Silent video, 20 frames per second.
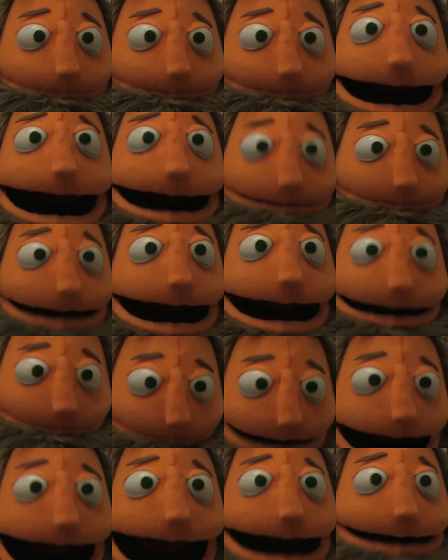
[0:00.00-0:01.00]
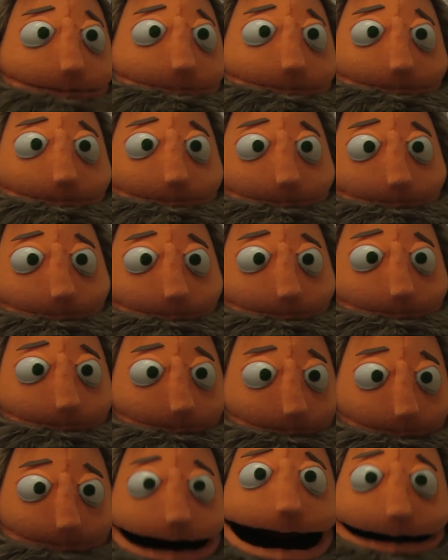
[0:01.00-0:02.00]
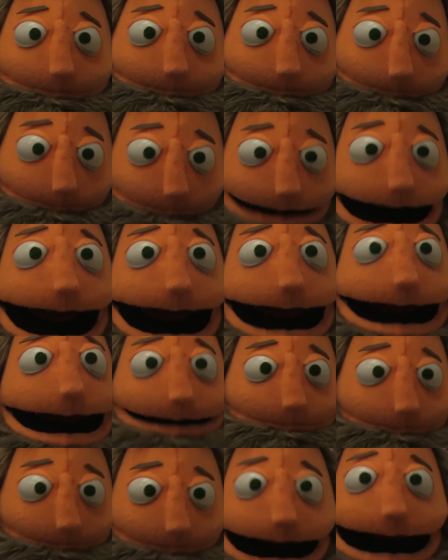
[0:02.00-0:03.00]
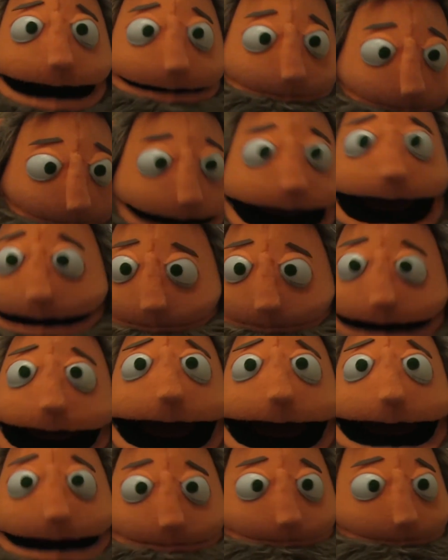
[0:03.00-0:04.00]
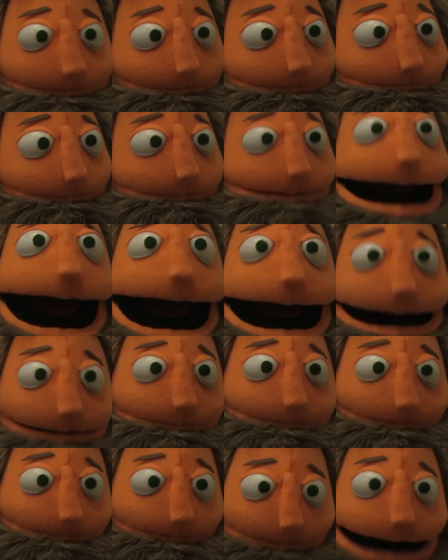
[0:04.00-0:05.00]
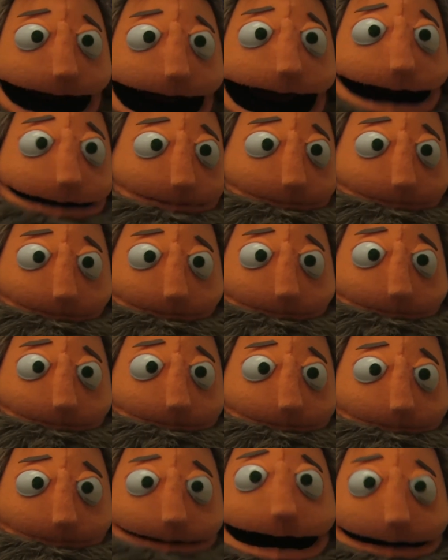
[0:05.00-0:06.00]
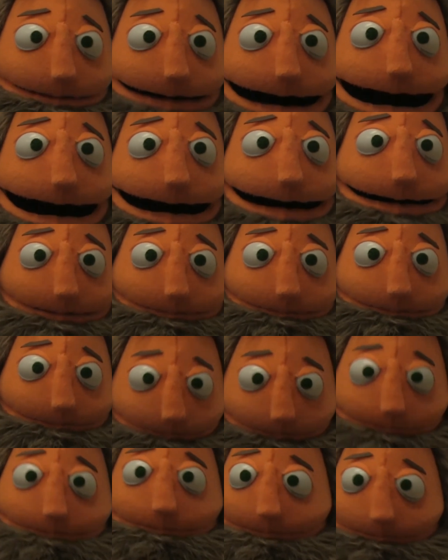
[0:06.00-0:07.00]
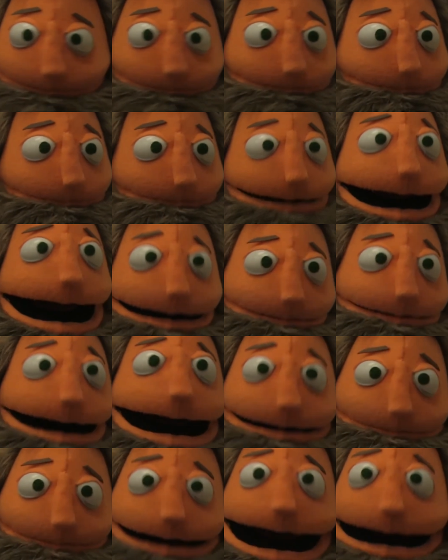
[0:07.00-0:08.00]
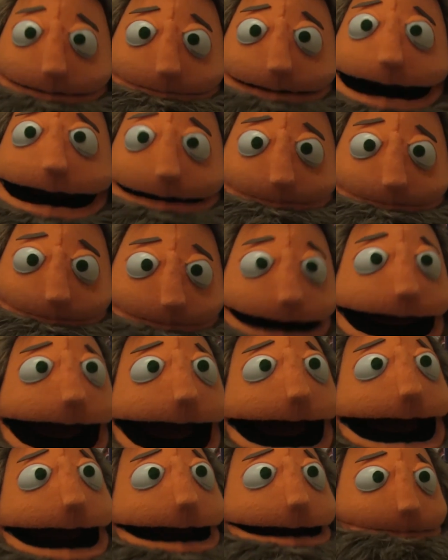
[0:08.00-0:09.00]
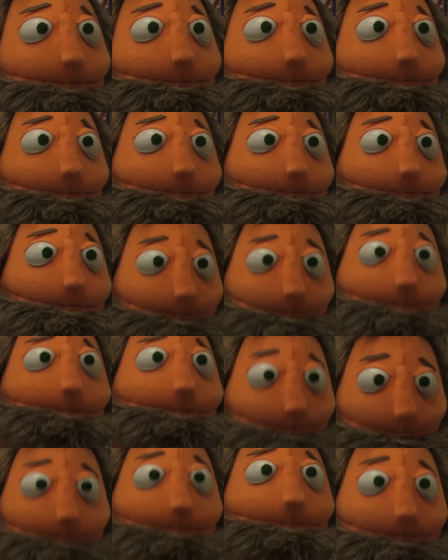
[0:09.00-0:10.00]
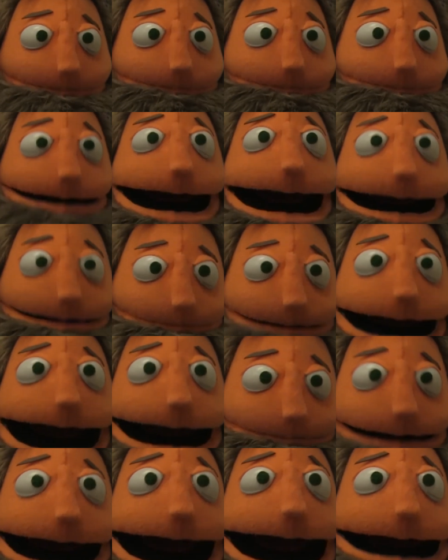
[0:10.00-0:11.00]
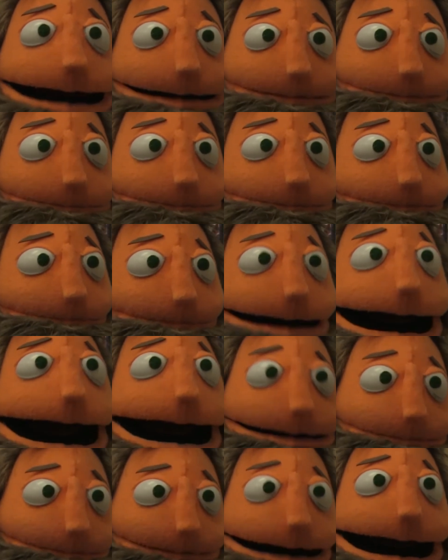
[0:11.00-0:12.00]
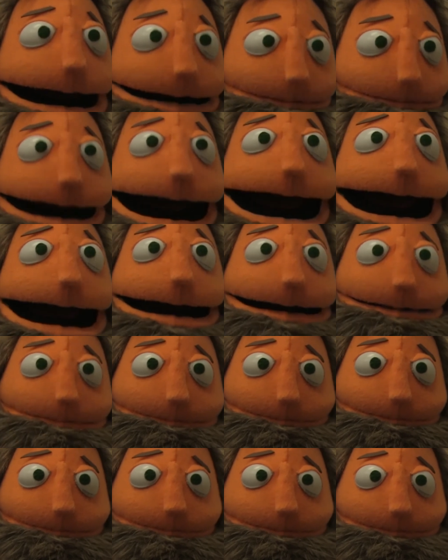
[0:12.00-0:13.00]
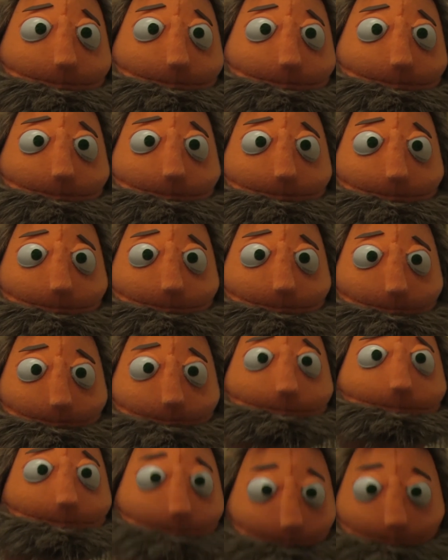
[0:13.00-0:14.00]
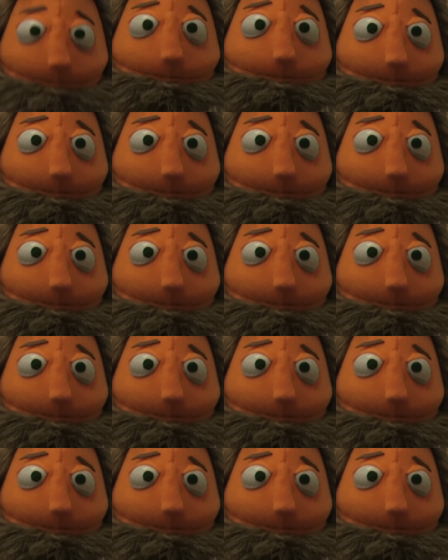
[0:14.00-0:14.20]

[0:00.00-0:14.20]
I mean, I'm not perfect. I've been bad, bad, bad at times. Selfish, egotistical, greedy, maybe even a little off the wall. But I try, man. I do try. It's all we can do.